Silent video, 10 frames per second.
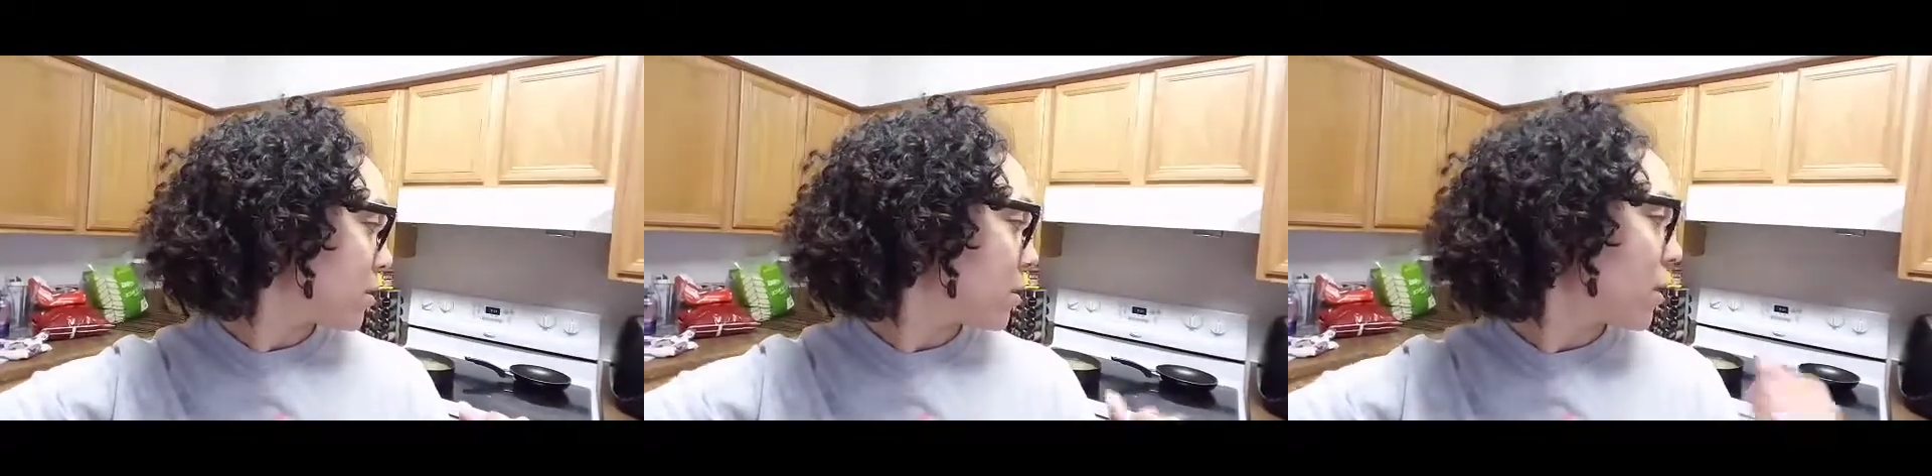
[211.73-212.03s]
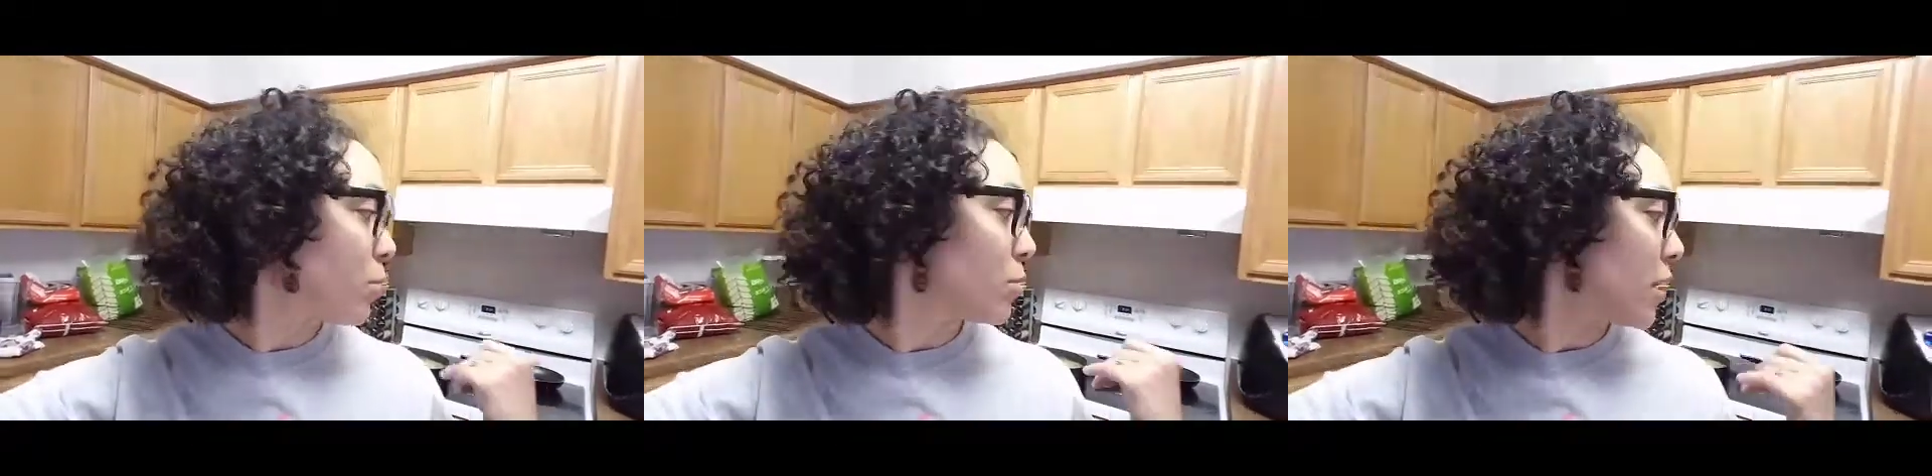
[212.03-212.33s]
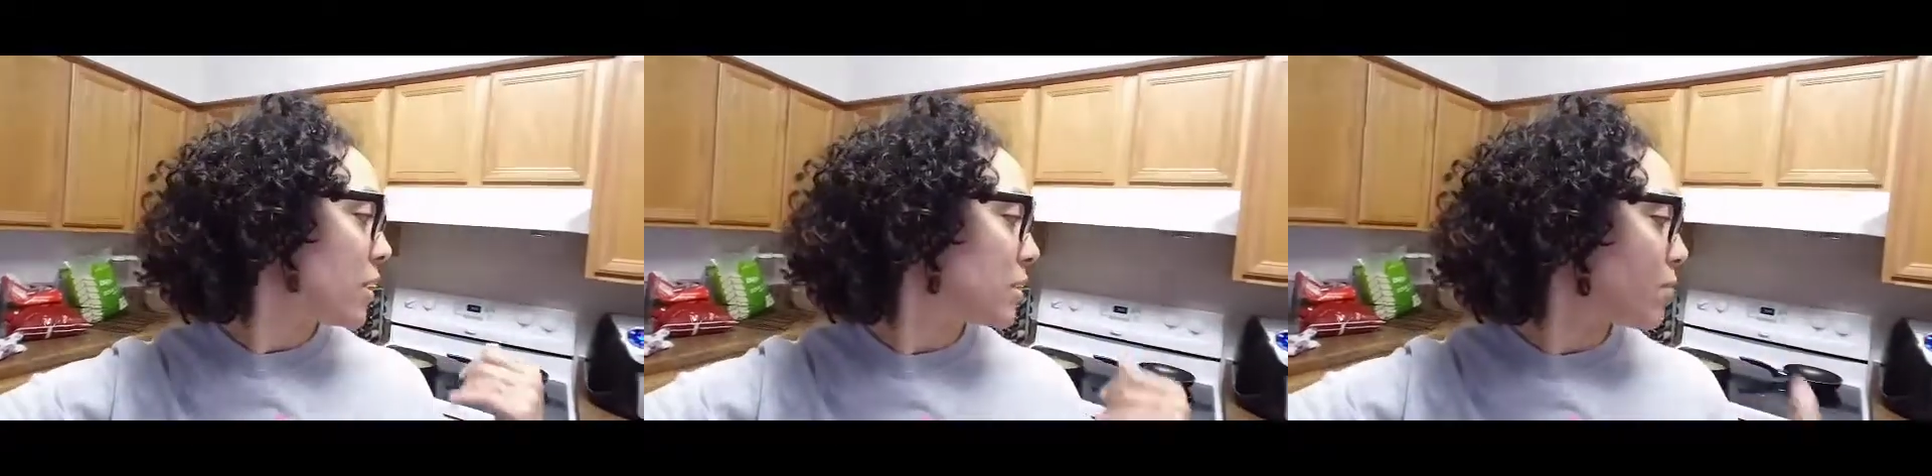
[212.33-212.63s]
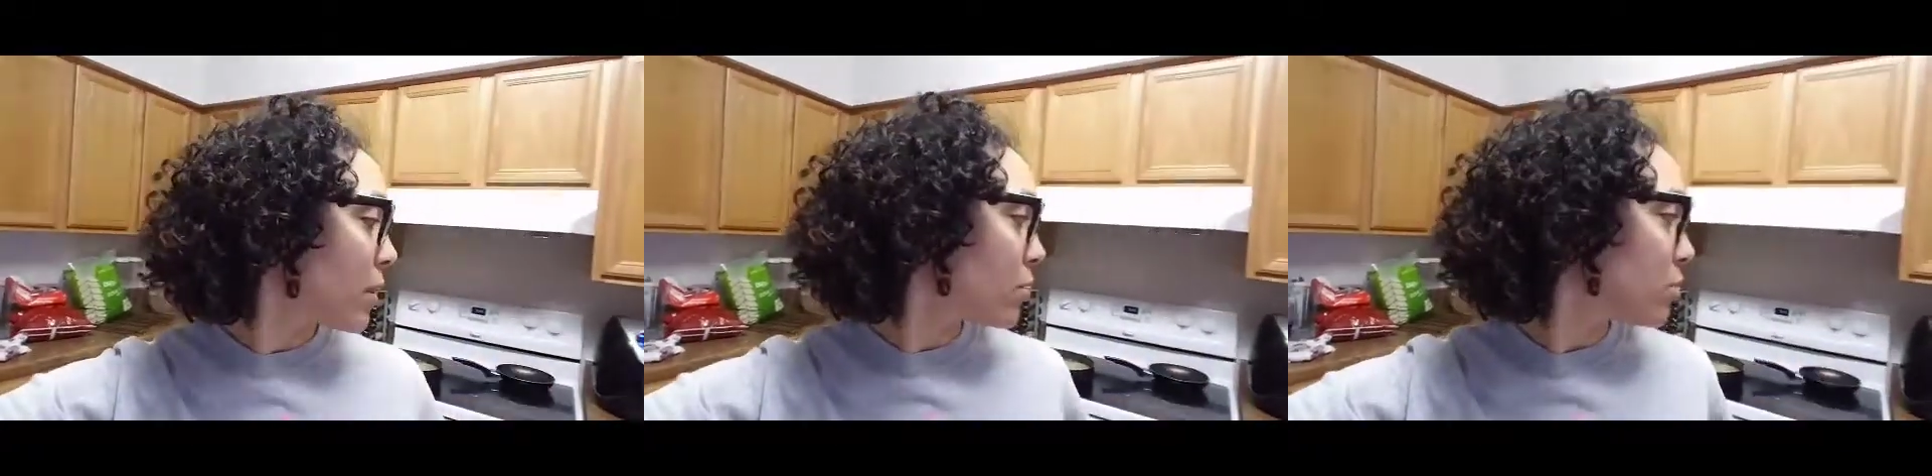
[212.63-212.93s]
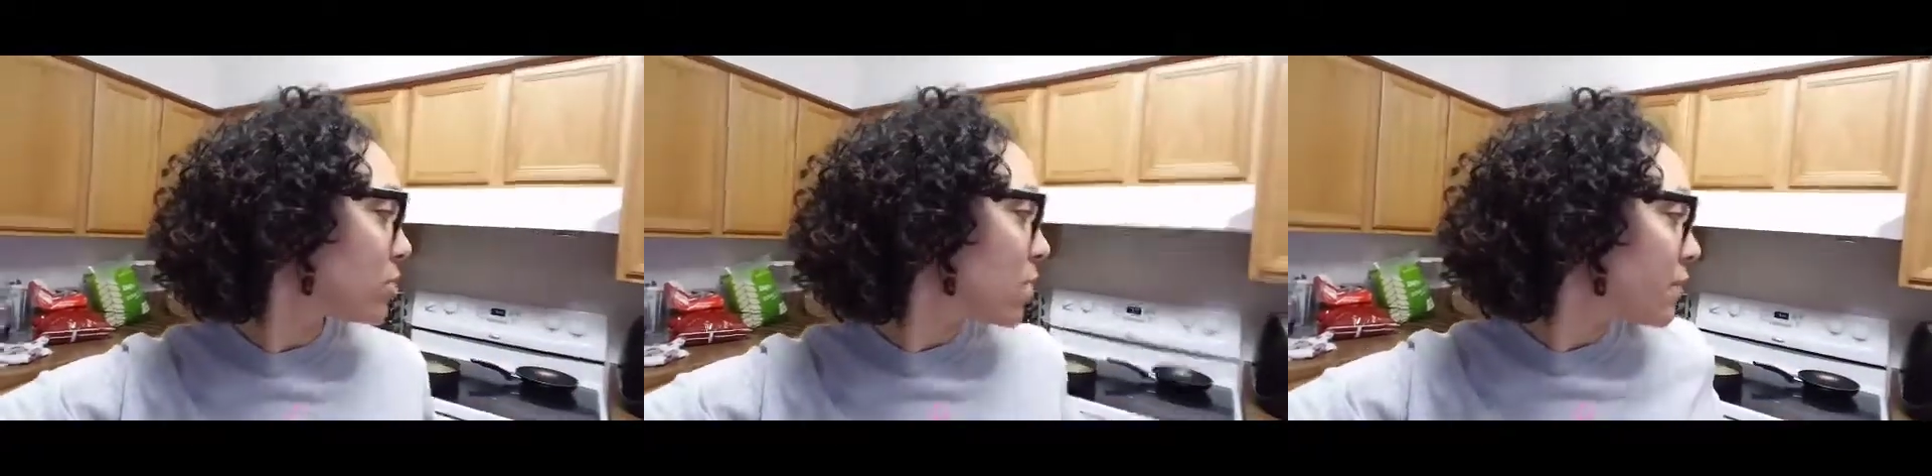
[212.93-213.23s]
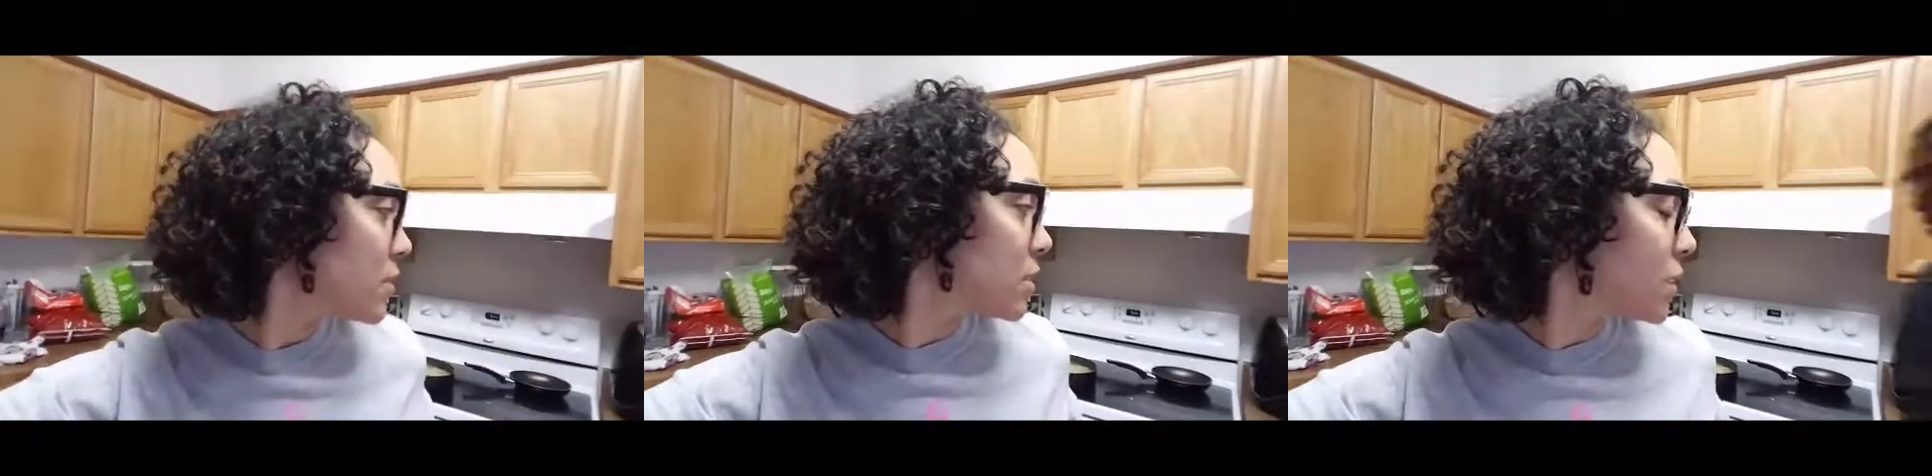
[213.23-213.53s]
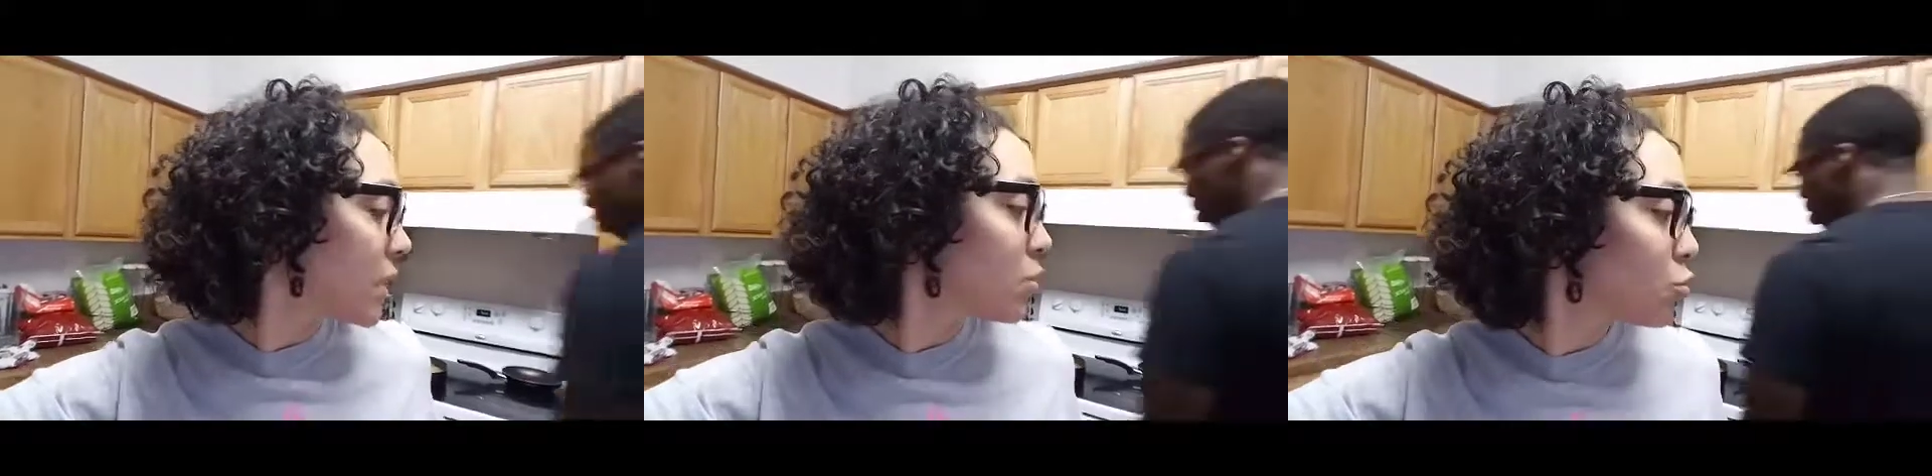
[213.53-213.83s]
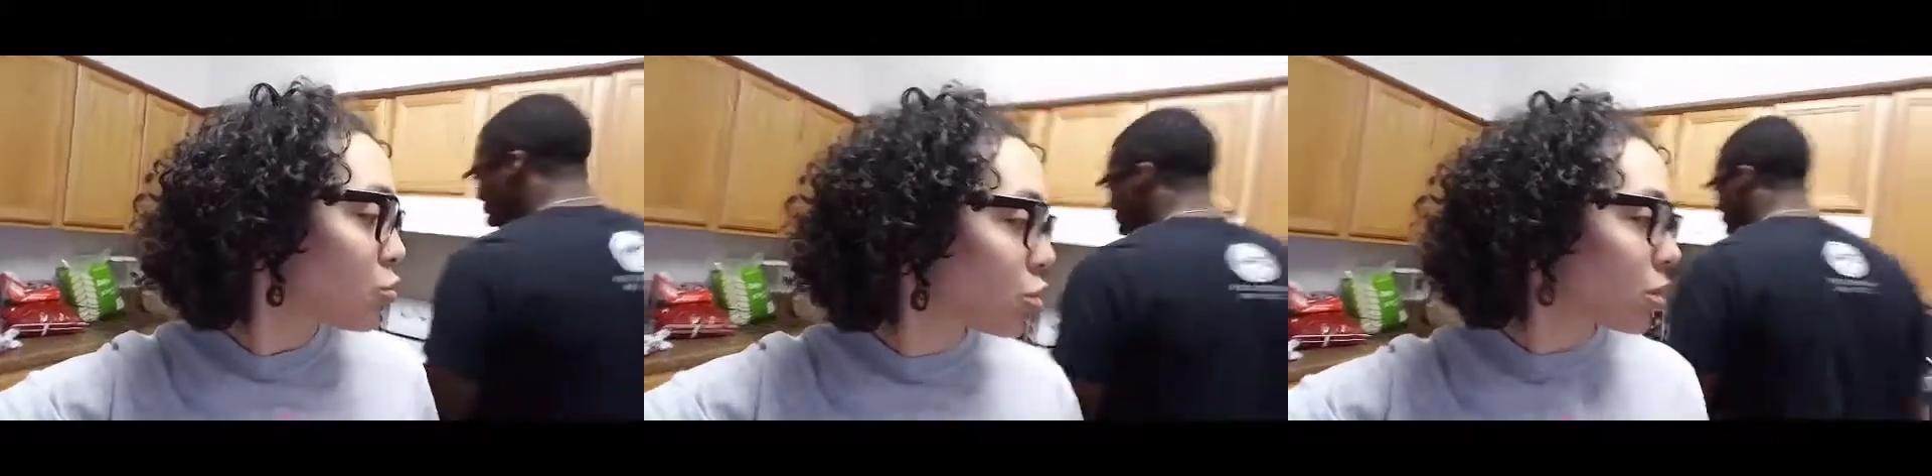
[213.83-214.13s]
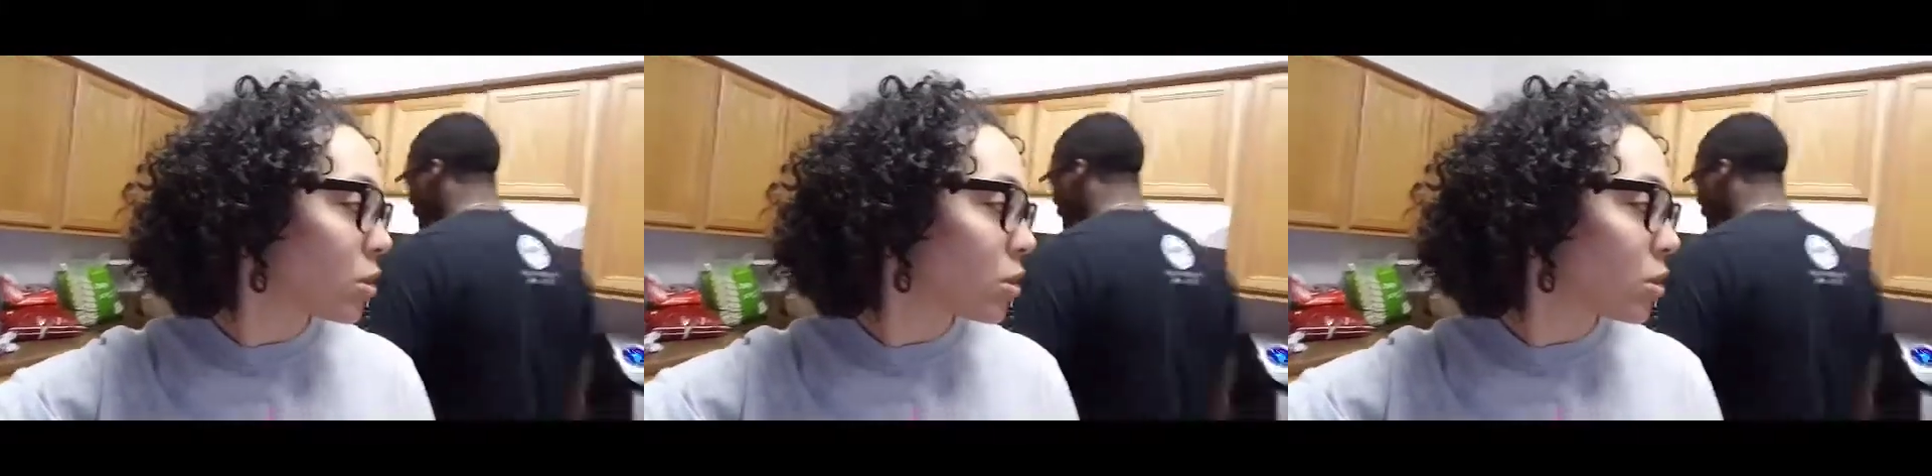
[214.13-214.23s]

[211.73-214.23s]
Couple of days. Metal stuff is in that drawer.